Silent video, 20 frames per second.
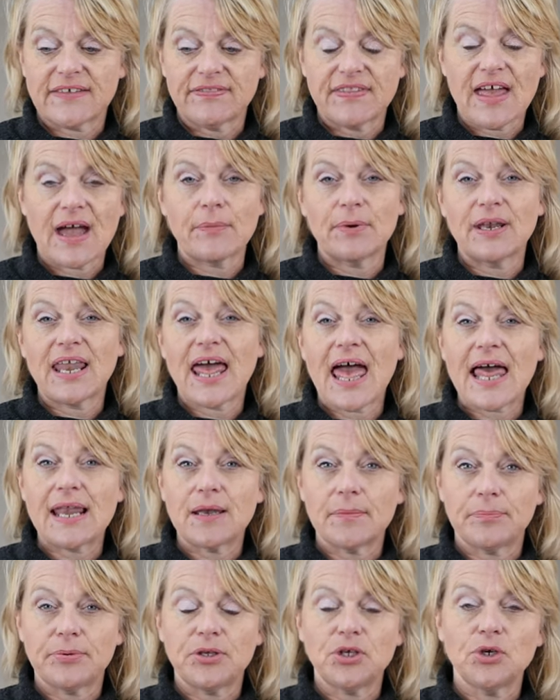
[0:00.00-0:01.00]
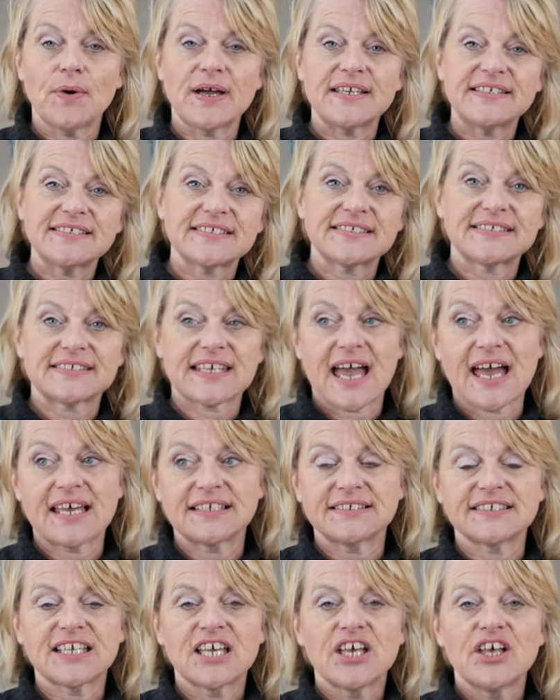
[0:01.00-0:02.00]
and that will help you
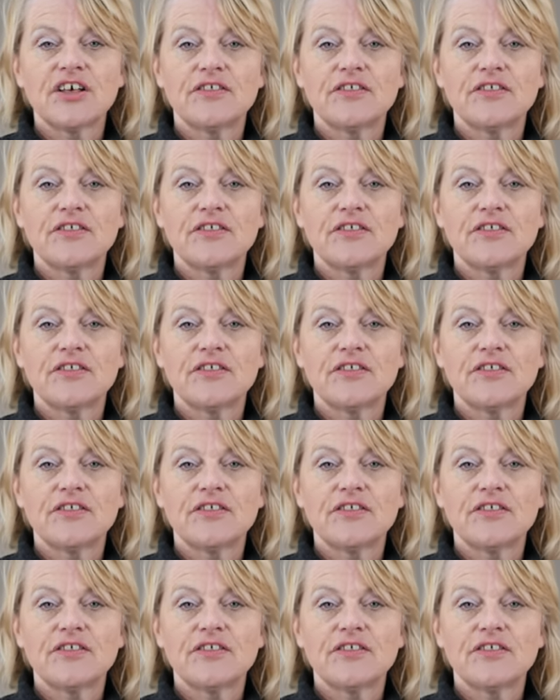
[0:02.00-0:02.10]
understand